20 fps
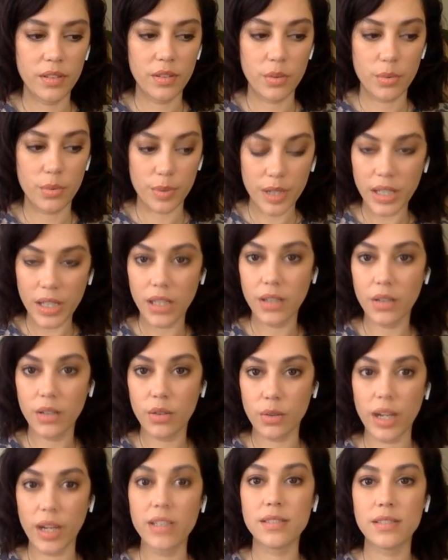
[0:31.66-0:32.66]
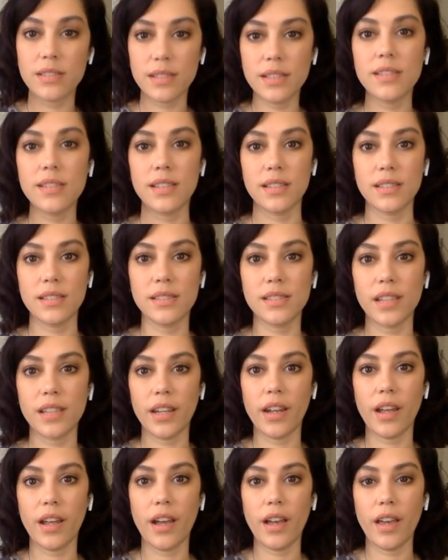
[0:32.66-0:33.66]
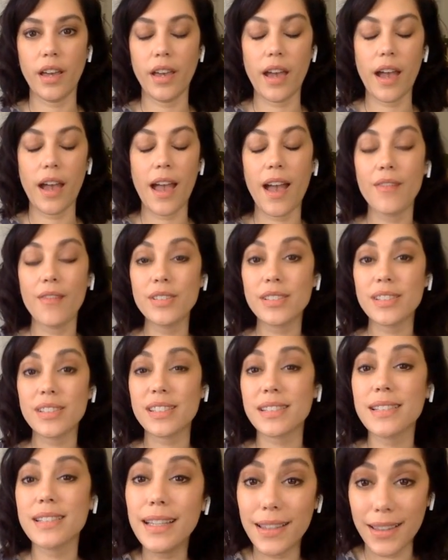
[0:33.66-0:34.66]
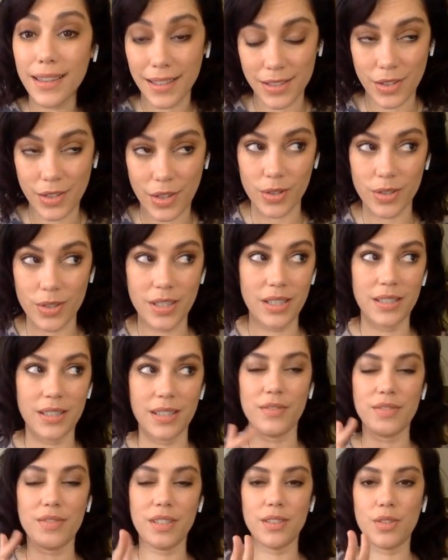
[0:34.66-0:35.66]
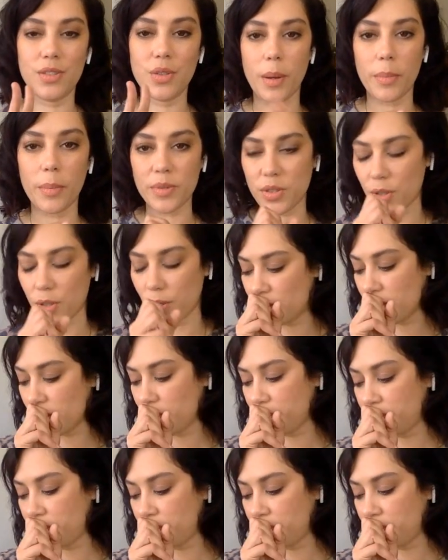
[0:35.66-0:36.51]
three great seasons, and I haven't seen this third season. I've seen two episodes.